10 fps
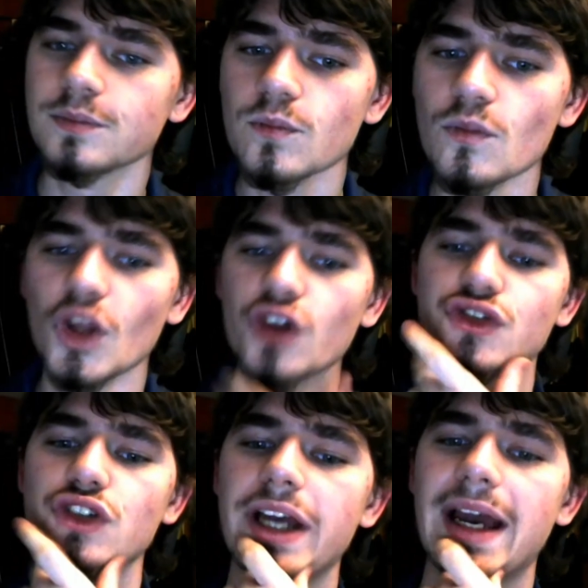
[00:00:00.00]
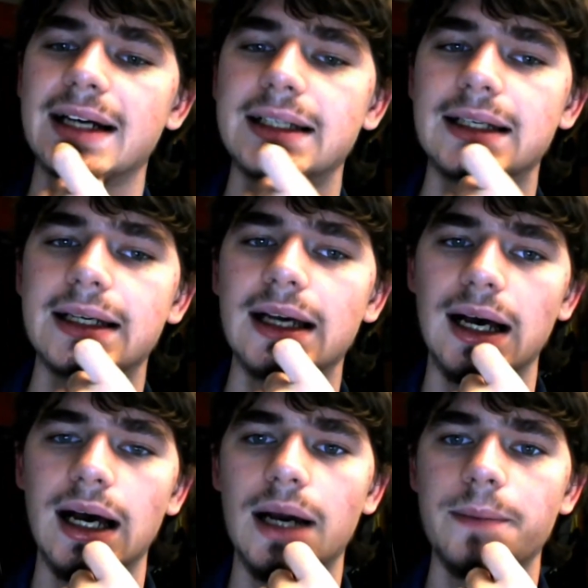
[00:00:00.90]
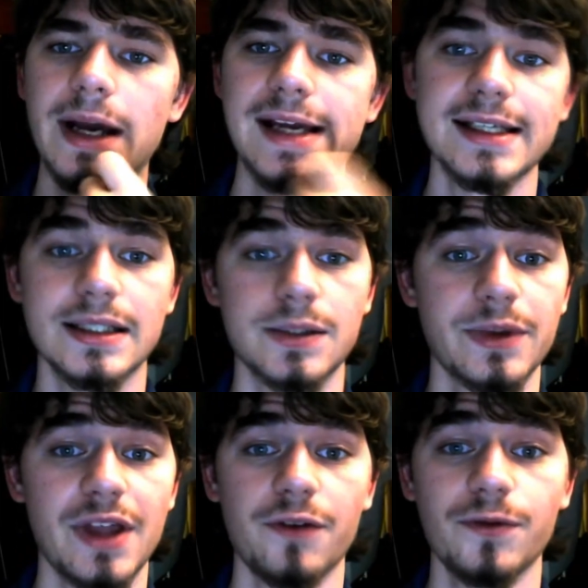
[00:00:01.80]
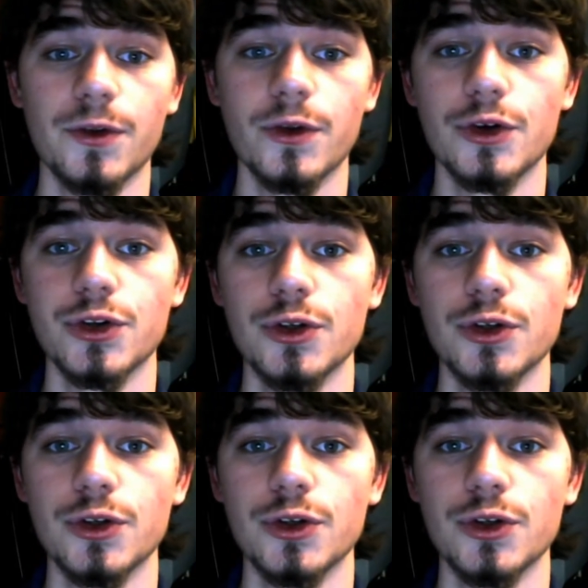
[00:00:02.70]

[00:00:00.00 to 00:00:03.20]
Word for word: So yeah, um, I guess without further ado,